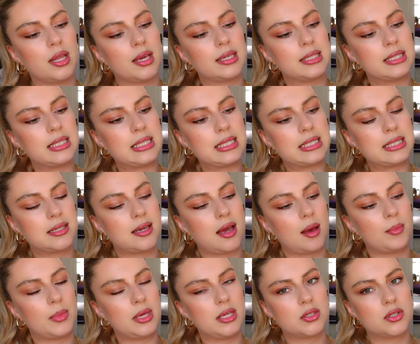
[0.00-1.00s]
like these
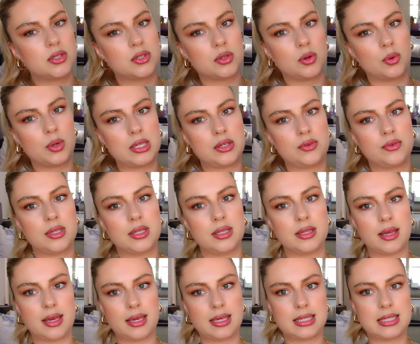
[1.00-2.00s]
gummies so it really
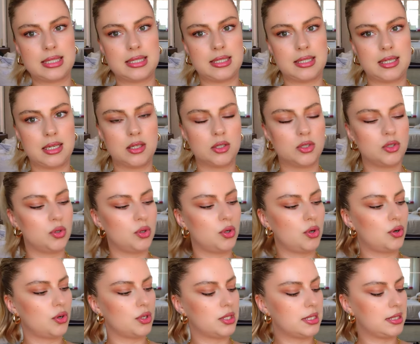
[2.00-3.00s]
like stick to
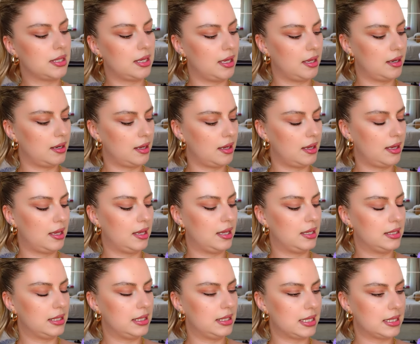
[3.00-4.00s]
your skin
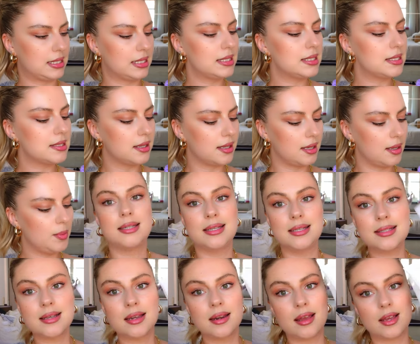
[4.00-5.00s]
and it doesn't slip
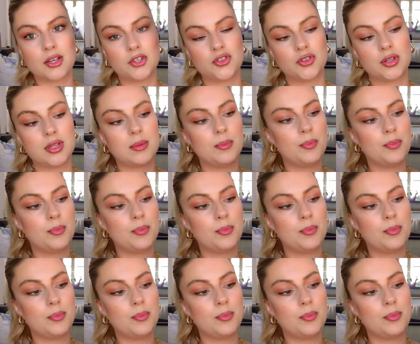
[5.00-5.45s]
these are actually